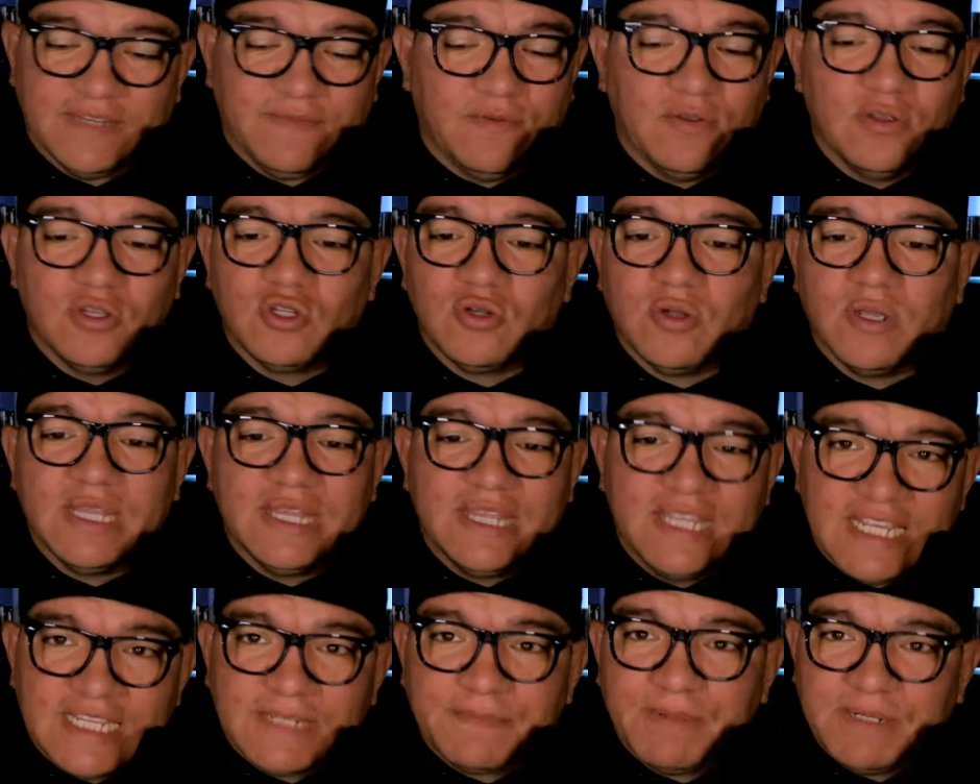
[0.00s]
if you enjoyed
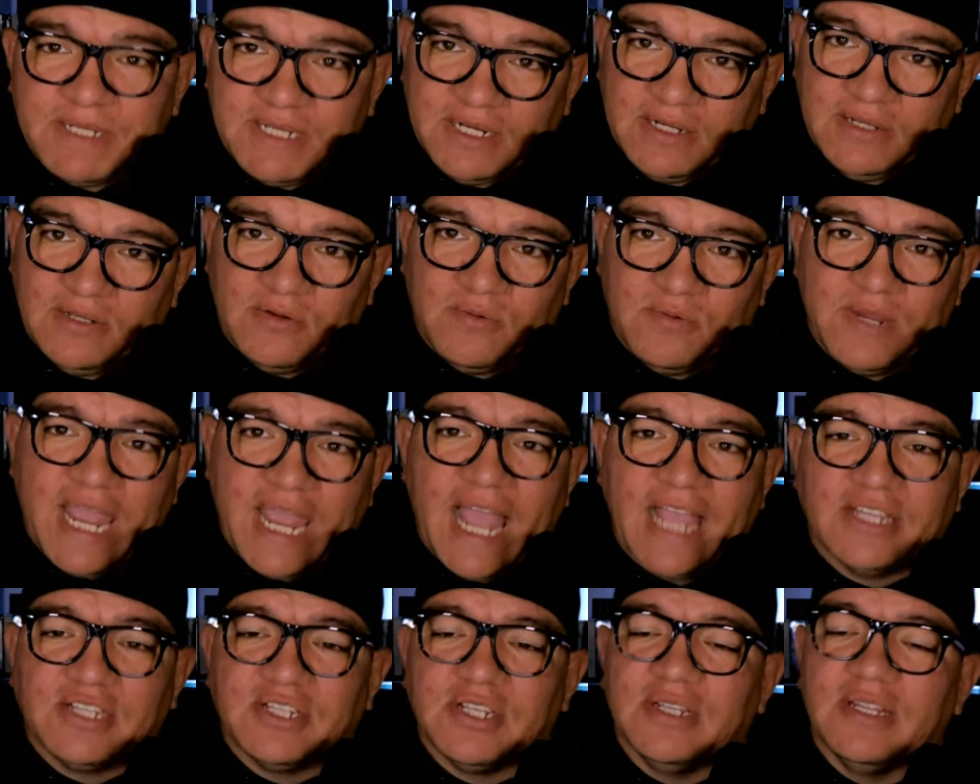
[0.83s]
this particular
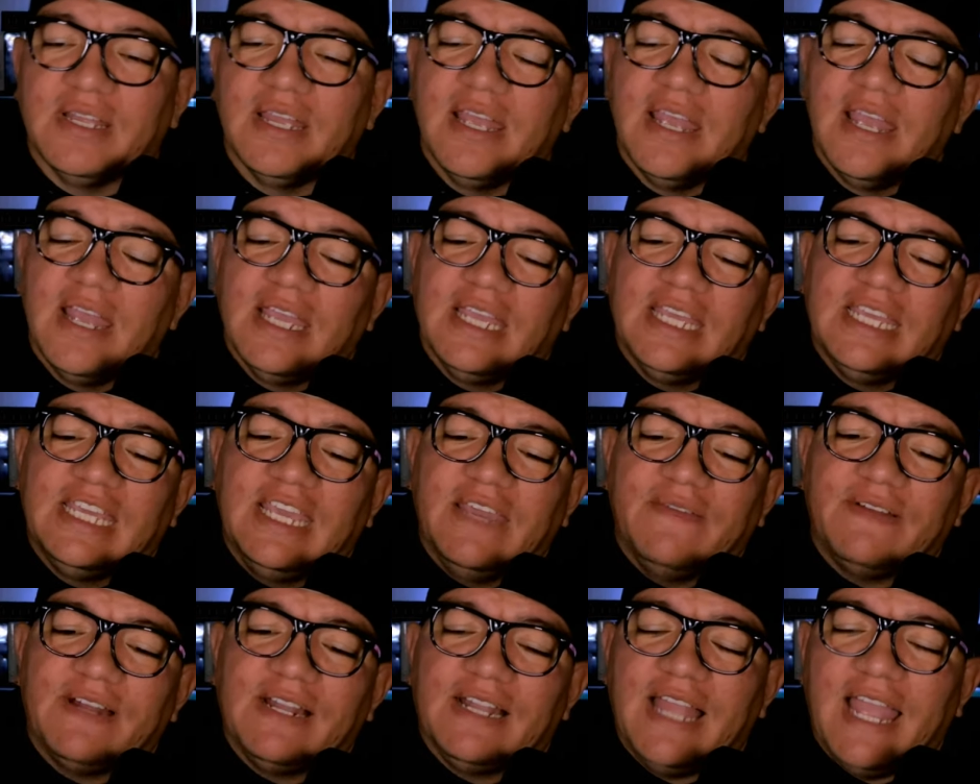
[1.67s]
reaction, give
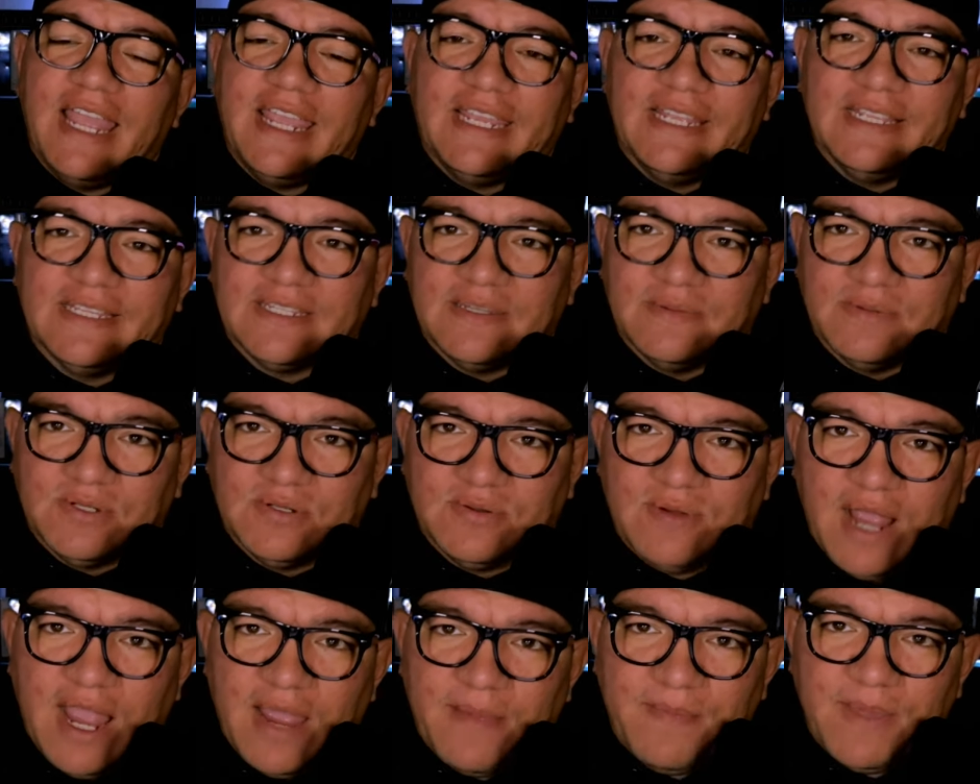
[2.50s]
it a like and
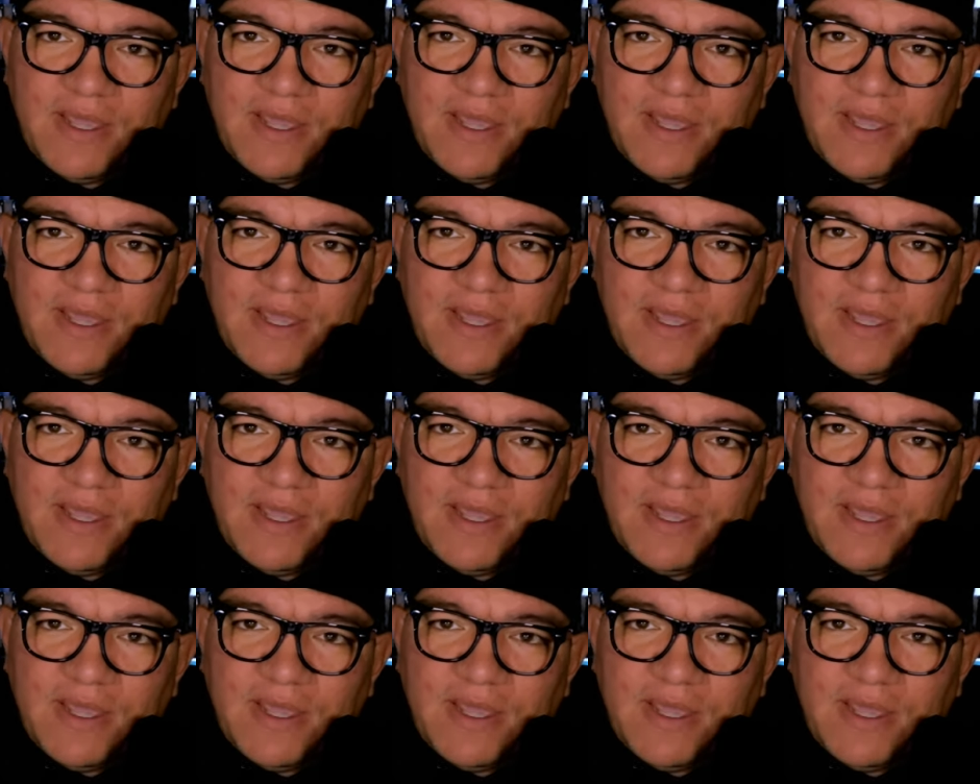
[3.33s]
subscribe.